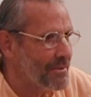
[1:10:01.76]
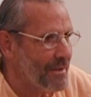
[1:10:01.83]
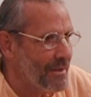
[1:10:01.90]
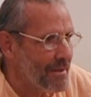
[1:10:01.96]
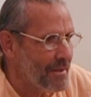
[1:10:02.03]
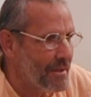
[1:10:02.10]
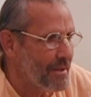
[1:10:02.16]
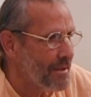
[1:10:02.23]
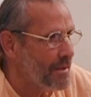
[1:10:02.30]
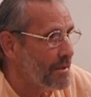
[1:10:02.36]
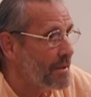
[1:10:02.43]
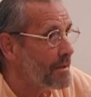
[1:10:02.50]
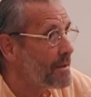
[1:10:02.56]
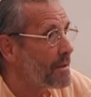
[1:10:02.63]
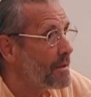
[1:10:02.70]
you see.
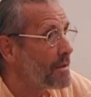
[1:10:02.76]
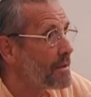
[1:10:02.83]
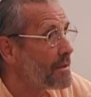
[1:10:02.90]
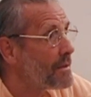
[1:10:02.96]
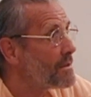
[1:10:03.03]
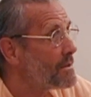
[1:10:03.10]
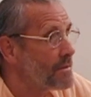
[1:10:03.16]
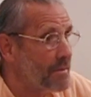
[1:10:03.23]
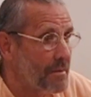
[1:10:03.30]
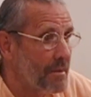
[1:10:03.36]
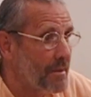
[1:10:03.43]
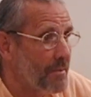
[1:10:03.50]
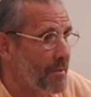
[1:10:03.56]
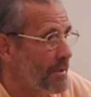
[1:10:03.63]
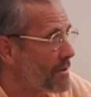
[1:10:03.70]
Does
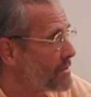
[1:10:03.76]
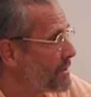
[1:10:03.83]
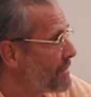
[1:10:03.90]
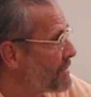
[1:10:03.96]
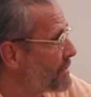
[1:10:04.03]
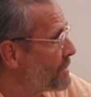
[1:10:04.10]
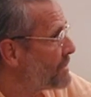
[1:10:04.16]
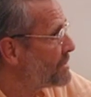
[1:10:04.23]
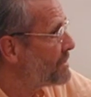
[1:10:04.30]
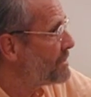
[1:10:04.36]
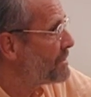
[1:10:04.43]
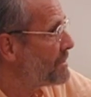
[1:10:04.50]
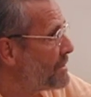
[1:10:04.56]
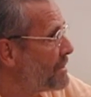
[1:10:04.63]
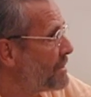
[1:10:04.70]
anyone else have a
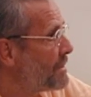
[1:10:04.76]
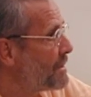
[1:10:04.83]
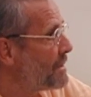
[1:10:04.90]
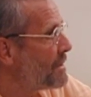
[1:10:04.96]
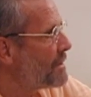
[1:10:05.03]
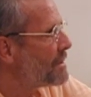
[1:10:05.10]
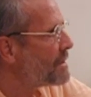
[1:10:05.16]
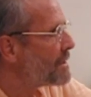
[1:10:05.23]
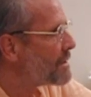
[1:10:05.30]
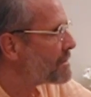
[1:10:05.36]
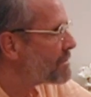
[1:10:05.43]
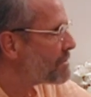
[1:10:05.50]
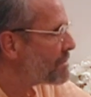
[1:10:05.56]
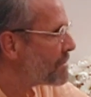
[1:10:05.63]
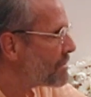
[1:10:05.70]
question?
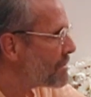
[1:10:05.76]
Yes.